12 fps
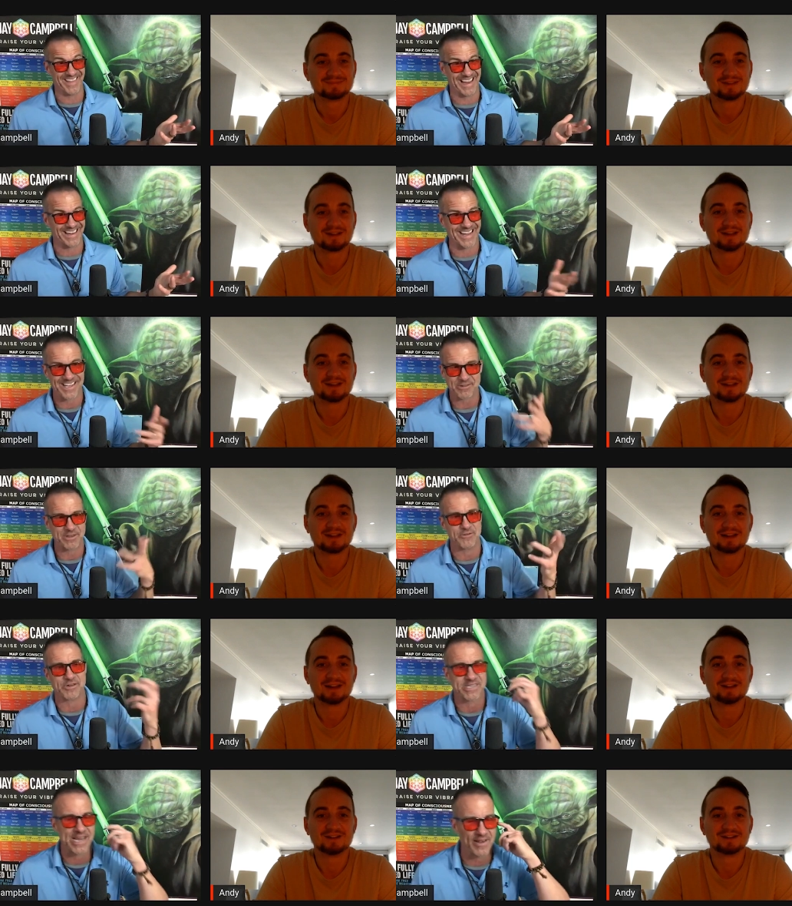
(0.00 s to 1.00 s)
Speaker 1: Like that's what they
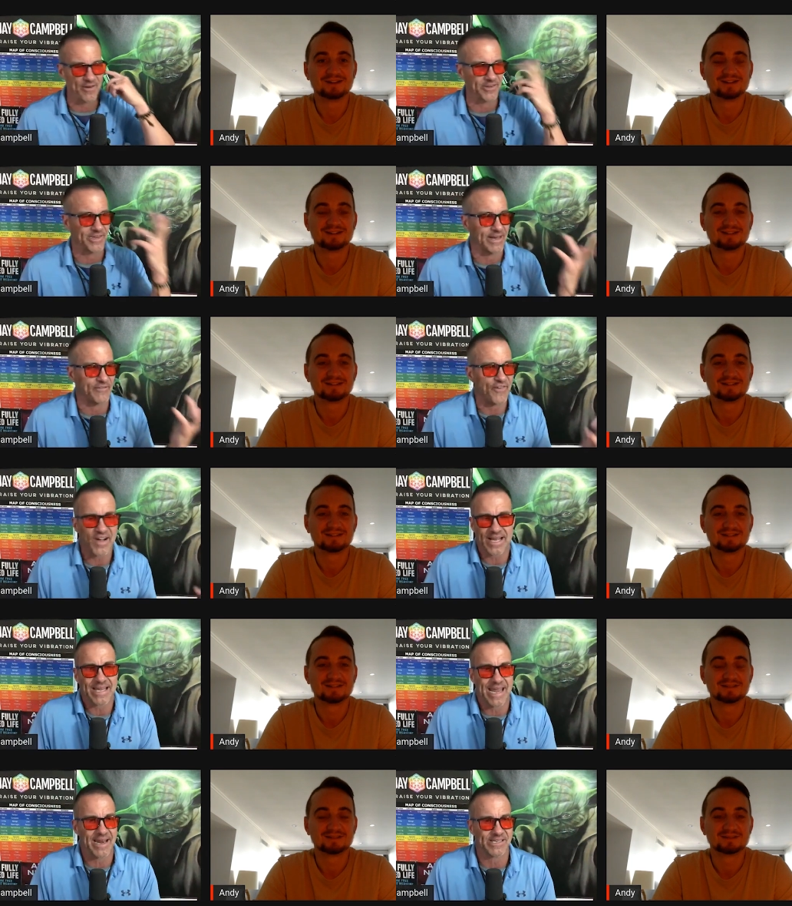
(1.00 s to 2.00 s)
were saying. It was like, fuck,
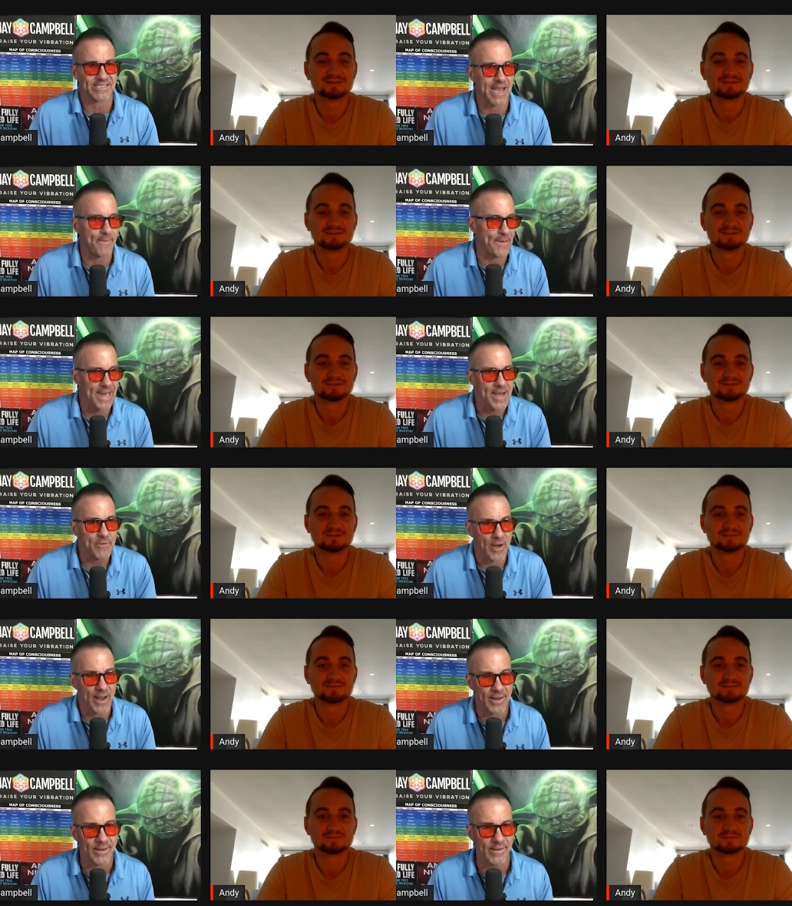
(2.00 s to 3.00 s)
I can't escape in any
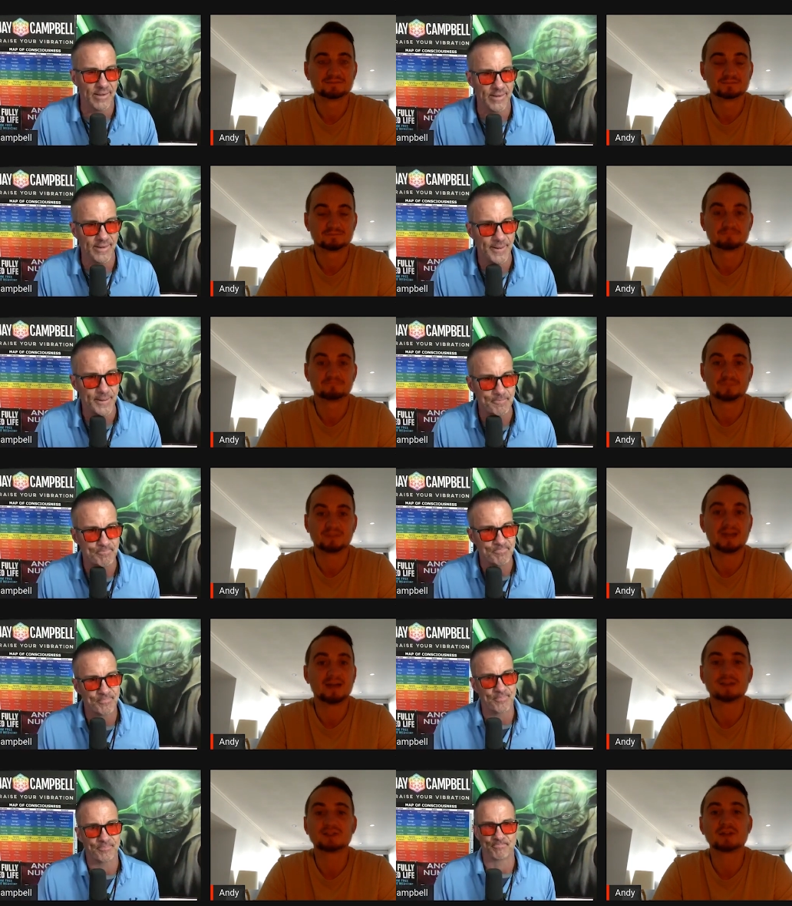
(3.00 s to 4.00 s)
way.
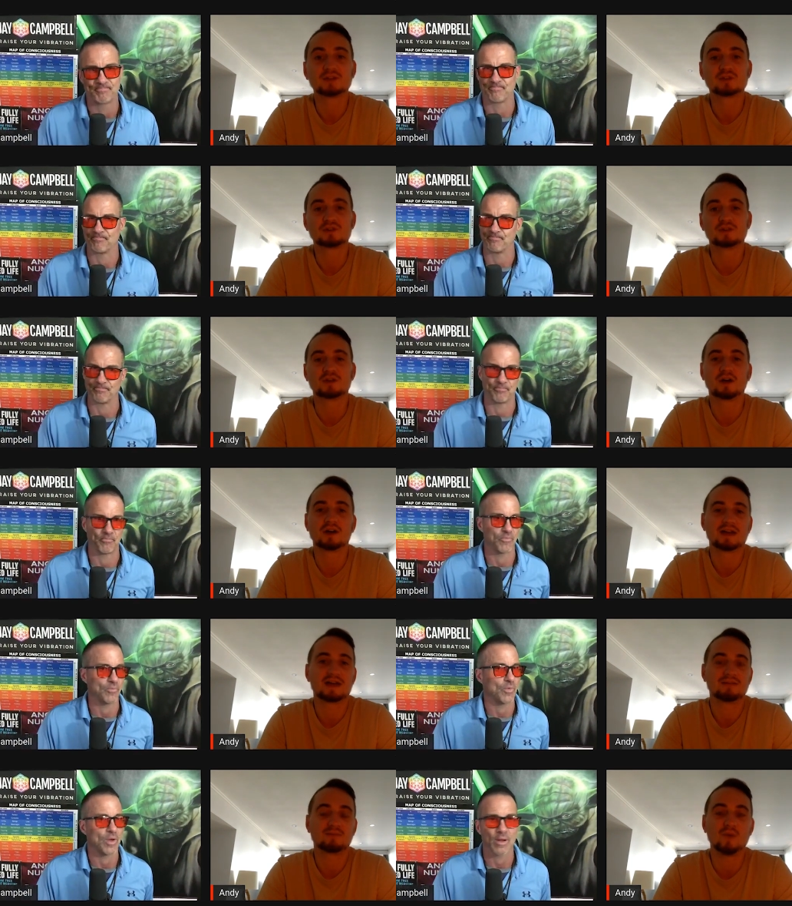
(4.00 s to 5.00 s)
Speaker 2: Yeah, it's so true. You can't
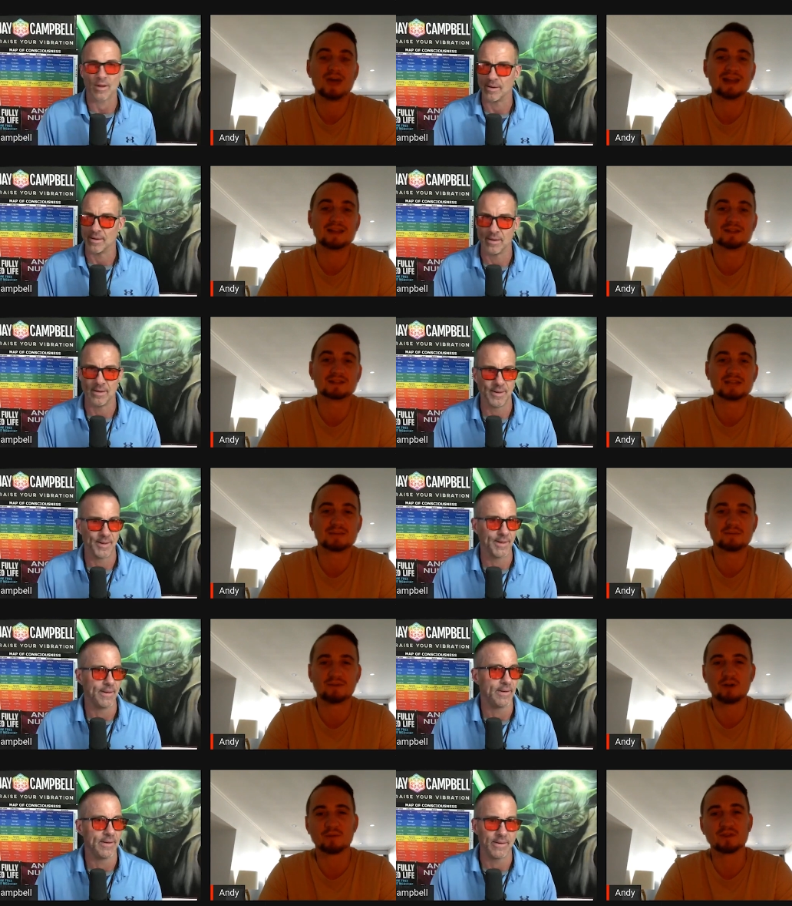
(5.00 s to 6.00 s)
get well in the same
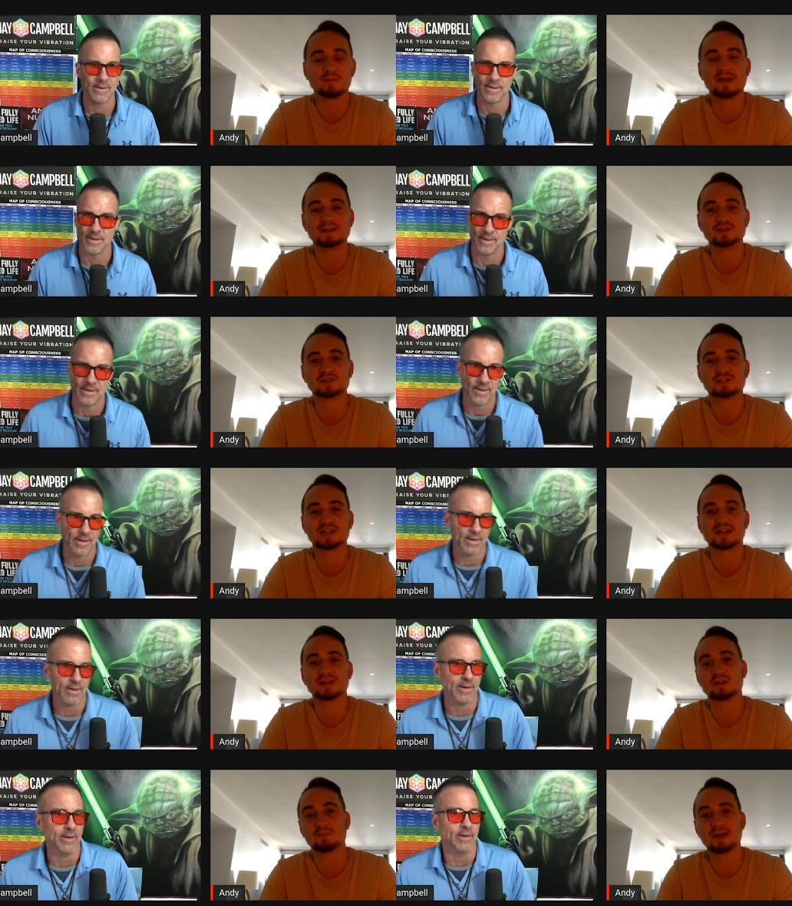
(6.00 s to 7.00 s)
environment that made you
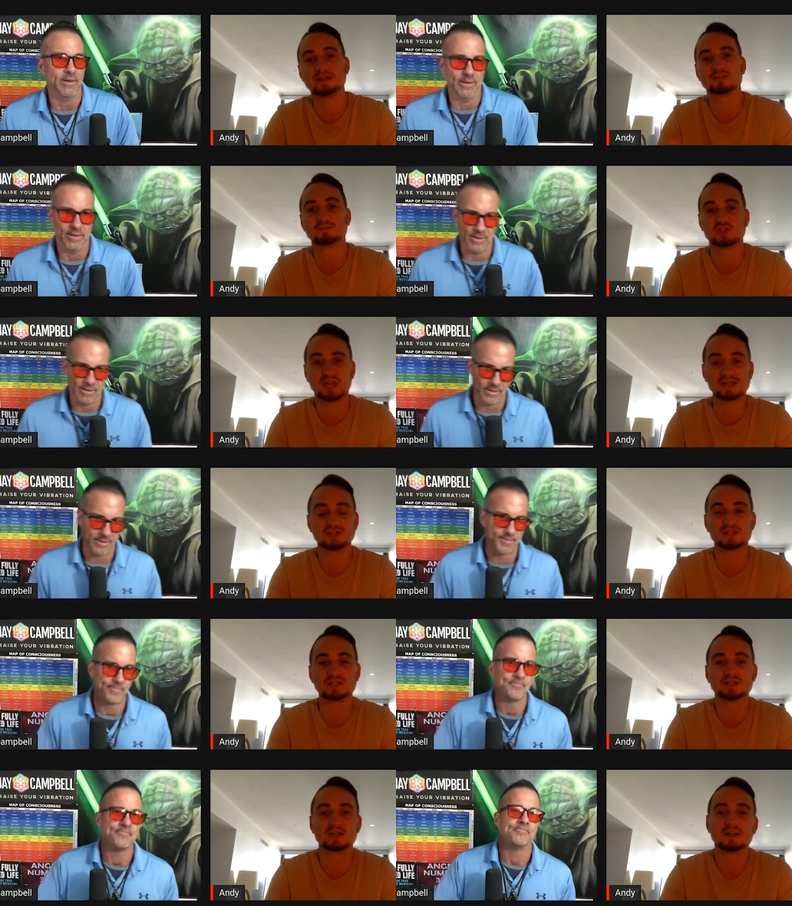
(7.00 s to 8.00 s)
sick. You can make some
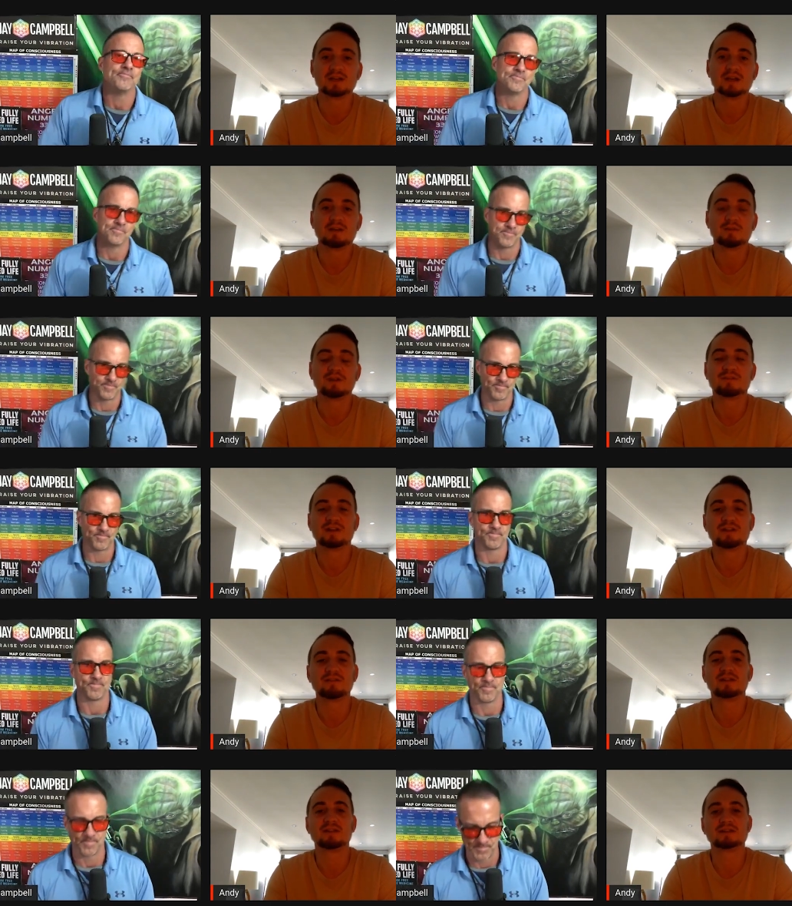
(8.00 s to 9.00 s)
changes, but if you're
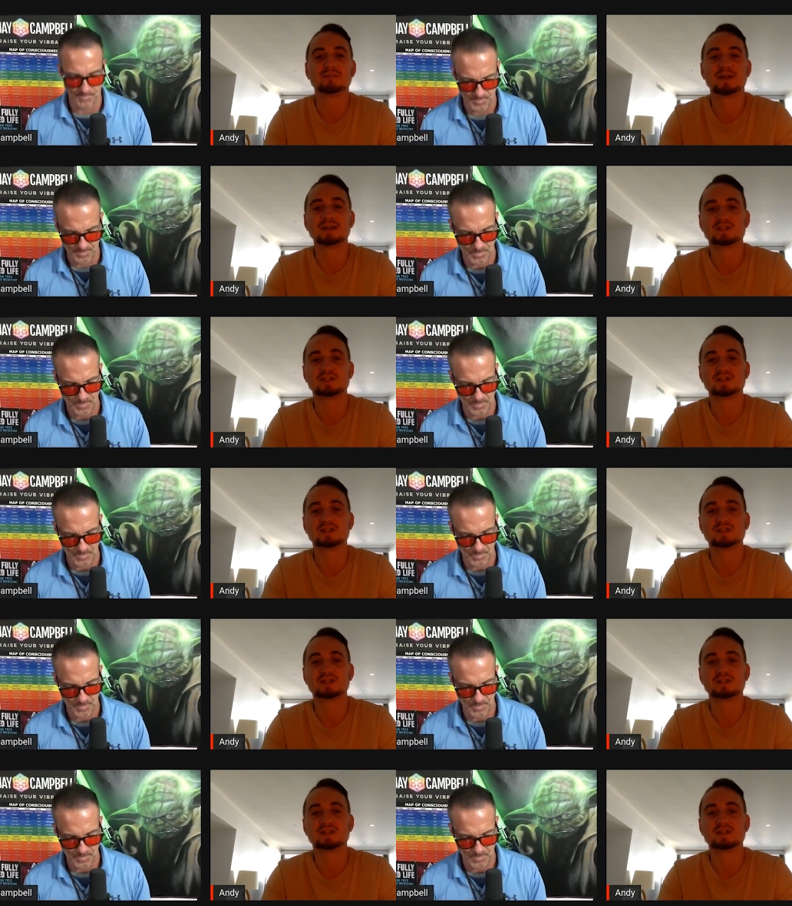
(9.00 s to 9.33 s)
living in these major